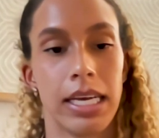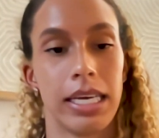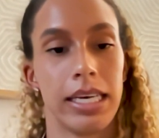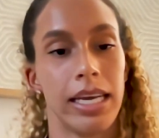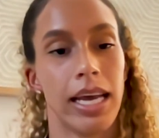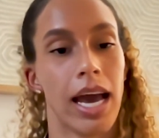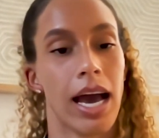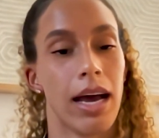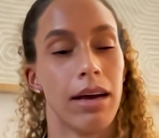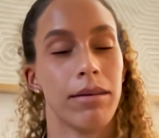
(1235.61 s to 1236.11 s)

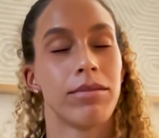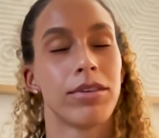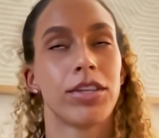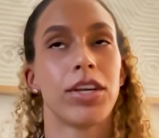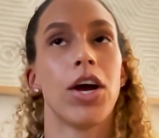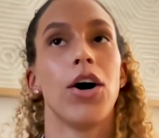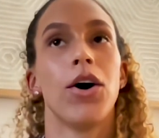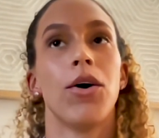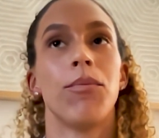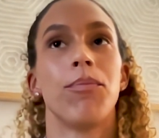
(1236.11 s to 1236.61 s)
Yeah.
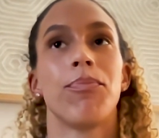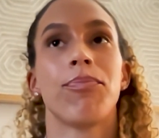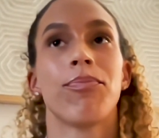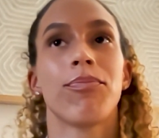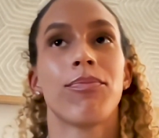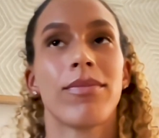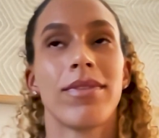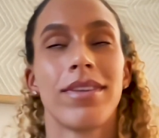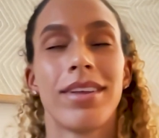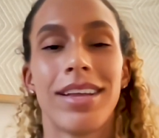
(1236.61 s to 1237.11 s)
So
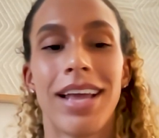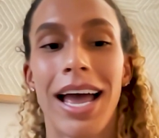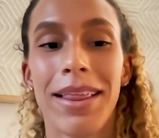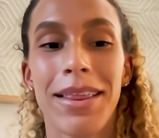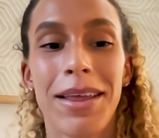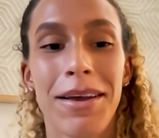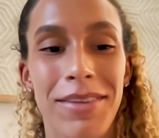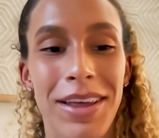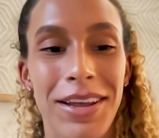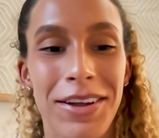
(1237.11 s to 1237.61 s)
I
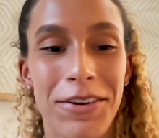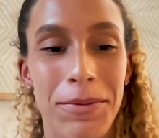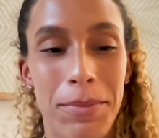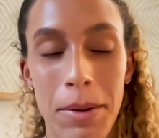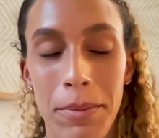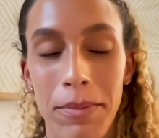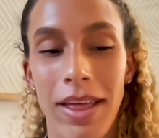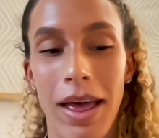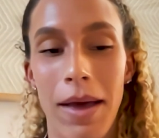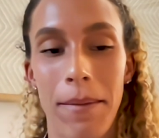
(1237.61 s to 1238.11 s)
love that you
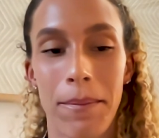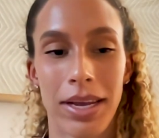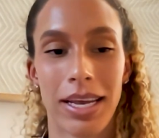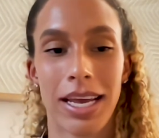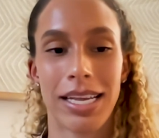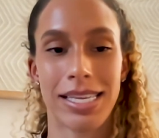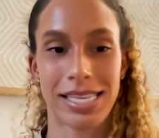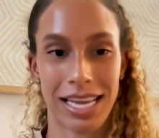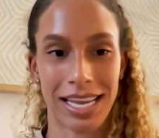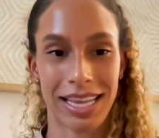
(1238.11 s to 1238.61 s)
remember that,
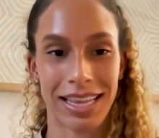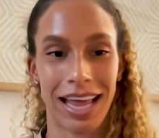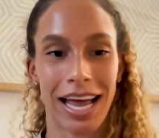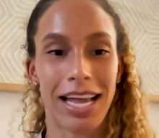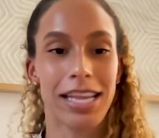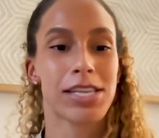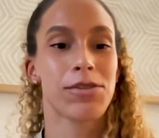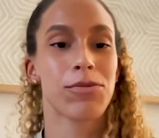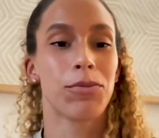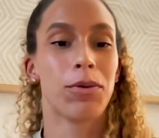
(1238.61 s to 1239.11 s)
because
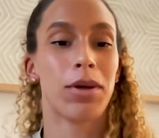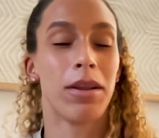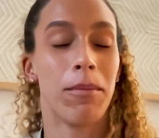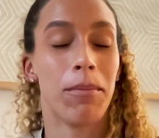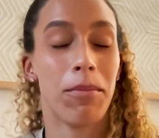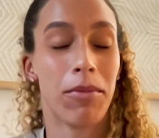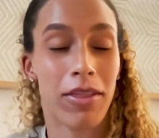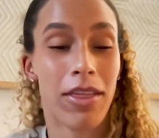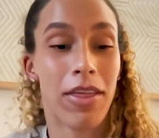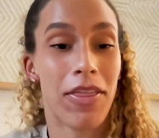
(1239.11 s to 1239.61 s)
that's one
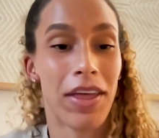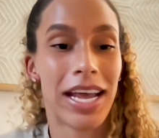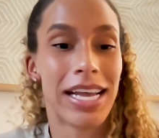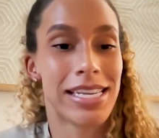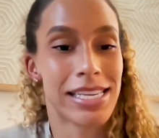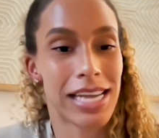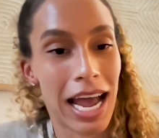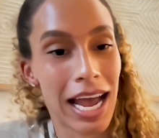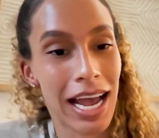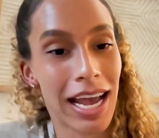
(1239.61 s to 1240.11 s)
of the
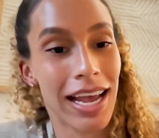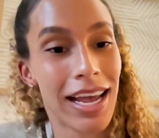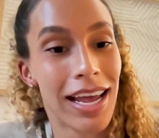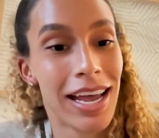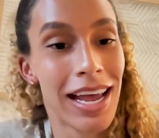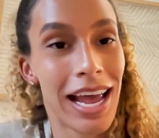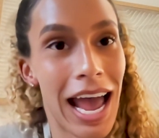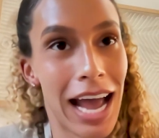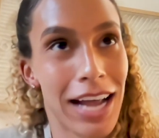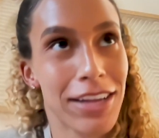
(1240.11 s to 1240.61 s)
things I
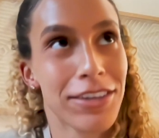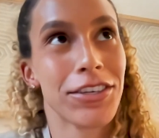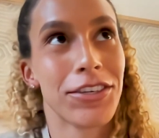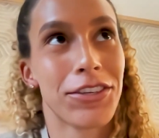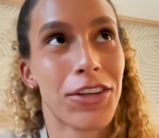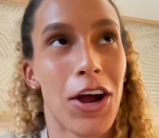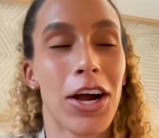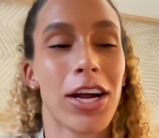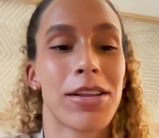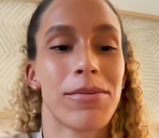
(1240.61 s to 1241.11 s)
actually
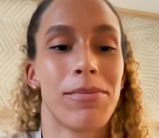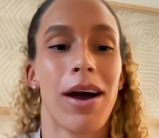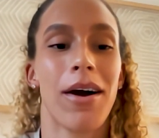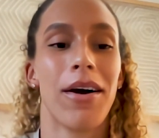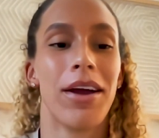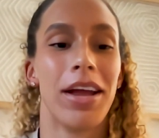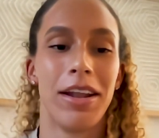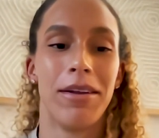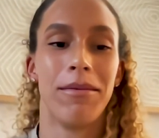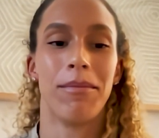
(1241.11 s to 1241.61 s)
talked
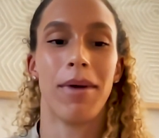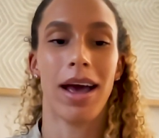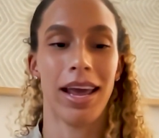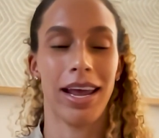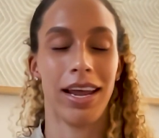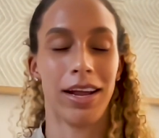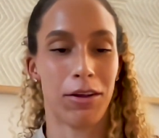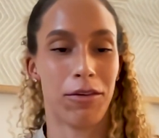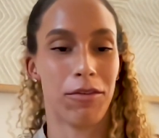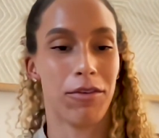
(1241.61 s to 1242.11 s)
about in my
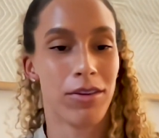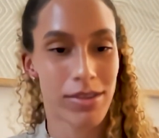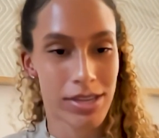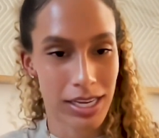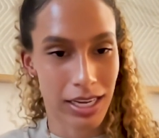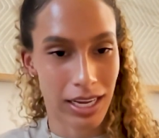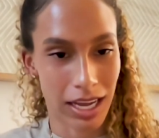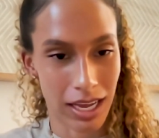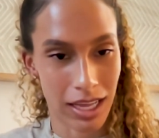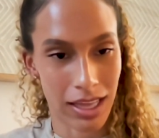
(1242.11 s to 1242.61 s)
interview
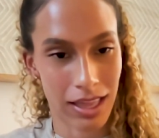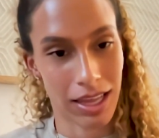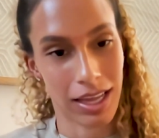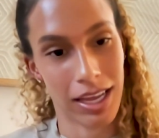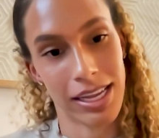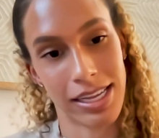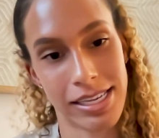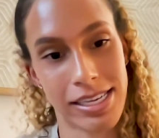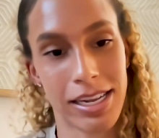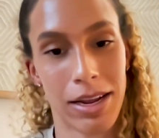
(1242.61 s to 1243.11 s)
to get
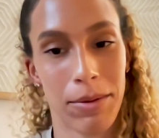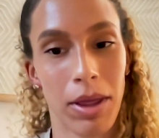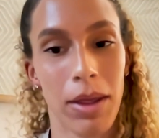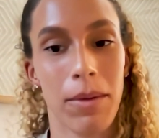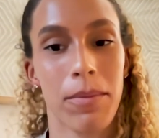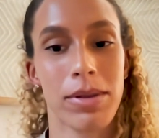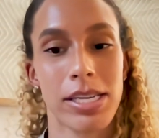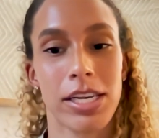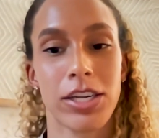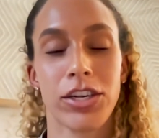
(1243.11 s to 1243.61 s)
the
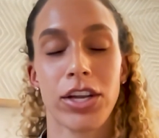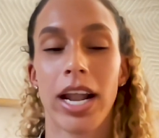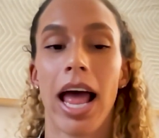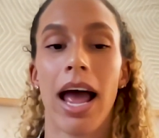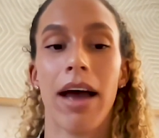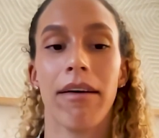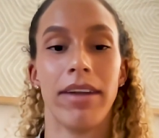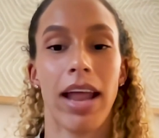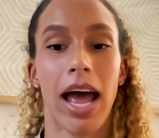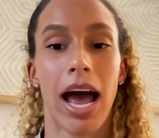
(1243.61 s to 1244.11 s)
NCAA position I
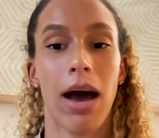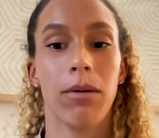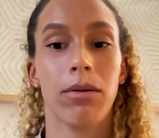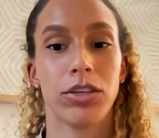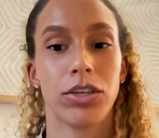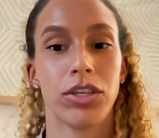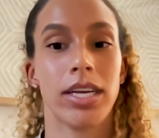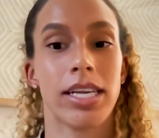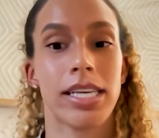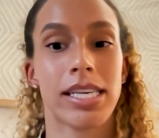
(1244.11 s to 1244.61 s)
have now
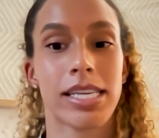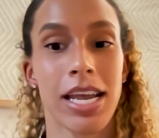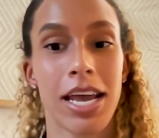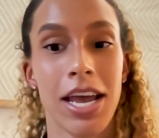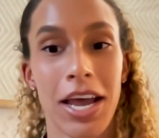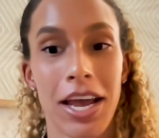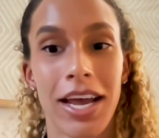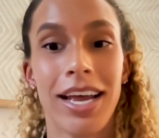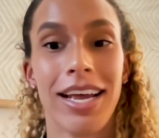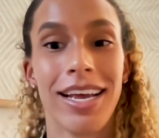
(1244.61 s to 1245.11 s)
is just,
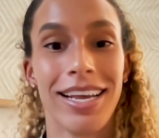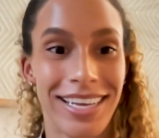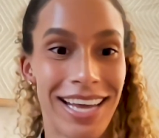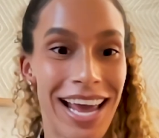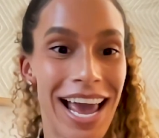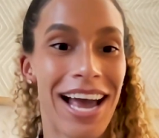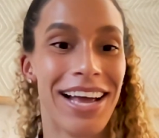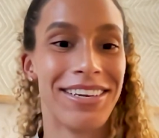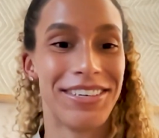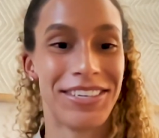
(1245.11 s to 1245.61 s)

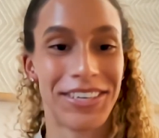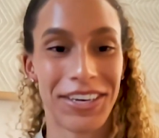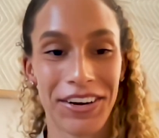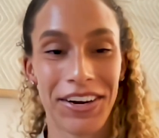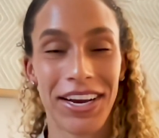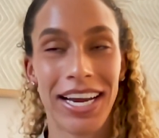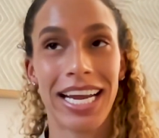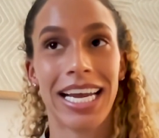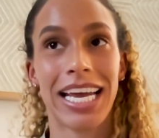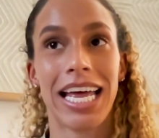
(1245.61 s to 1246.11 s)

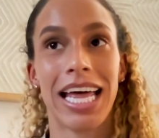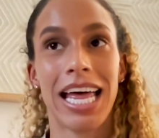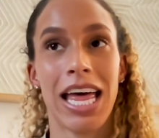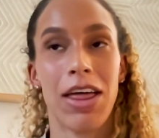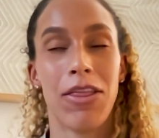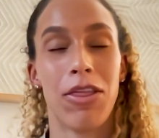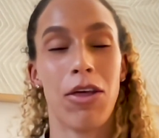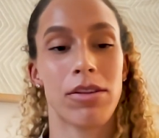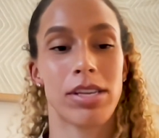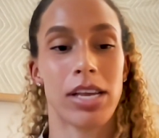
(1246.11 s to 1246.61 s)
during
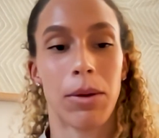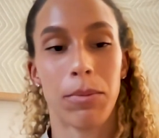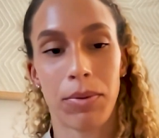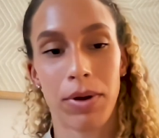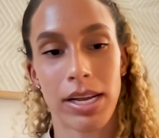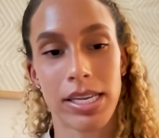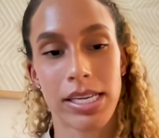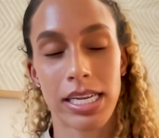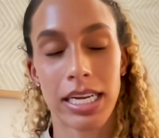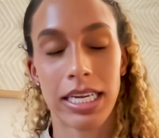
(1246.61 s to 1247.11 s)
those
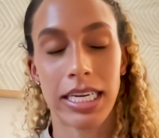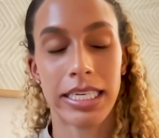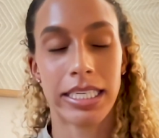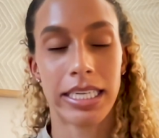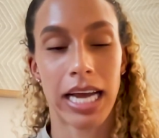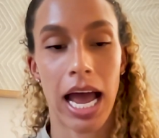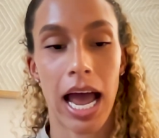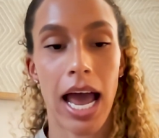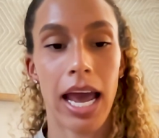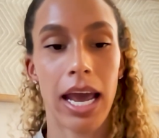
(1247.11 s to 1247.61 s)
unprecedented
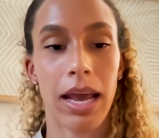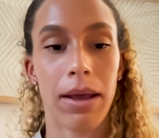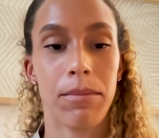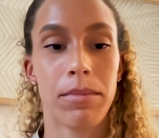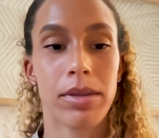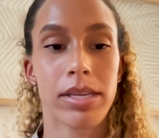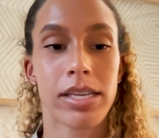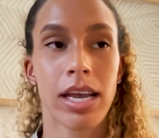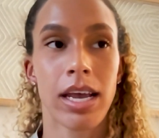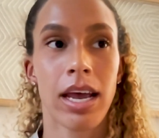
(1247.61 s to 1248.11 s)

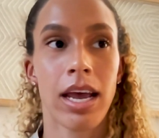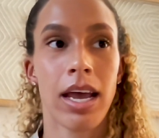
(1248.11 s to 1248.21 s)
times,